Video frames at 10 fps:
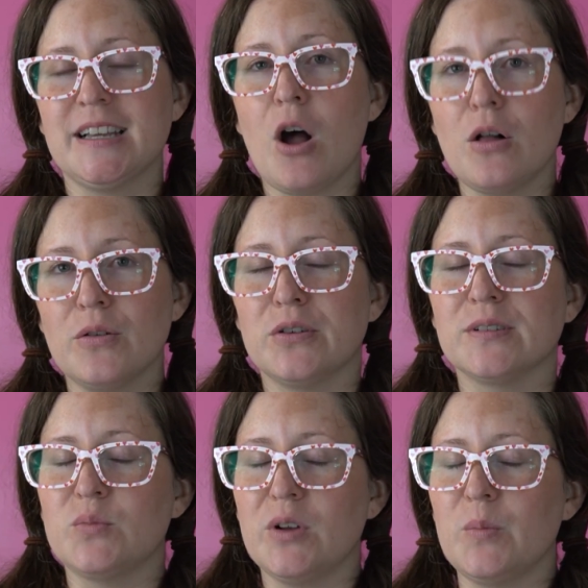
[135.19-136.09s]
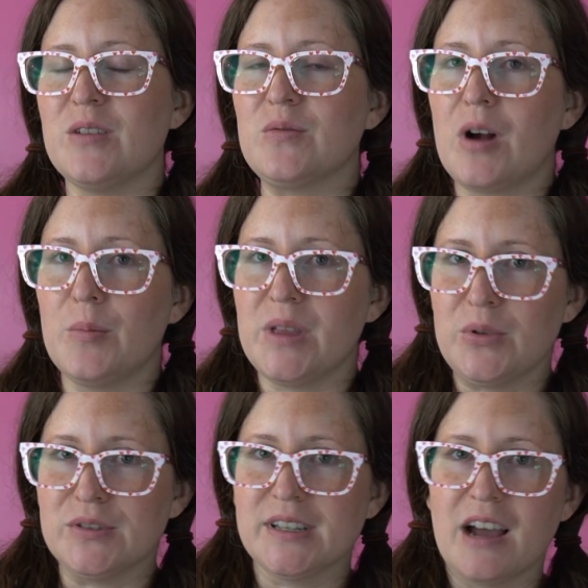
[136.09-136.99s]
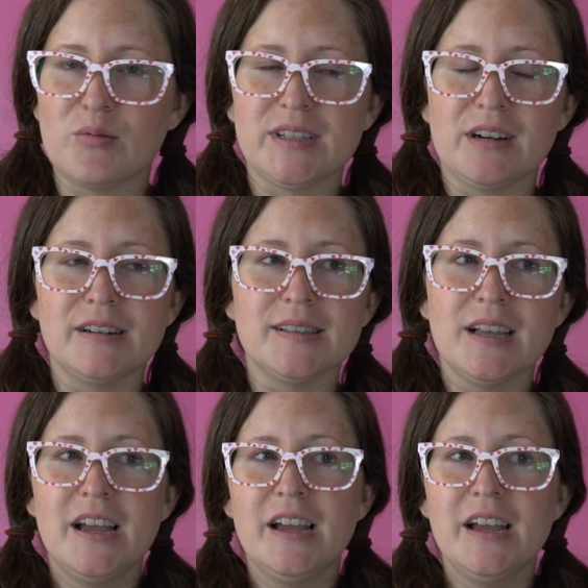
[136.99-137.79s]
and all of those will be from the boosted Adversaries.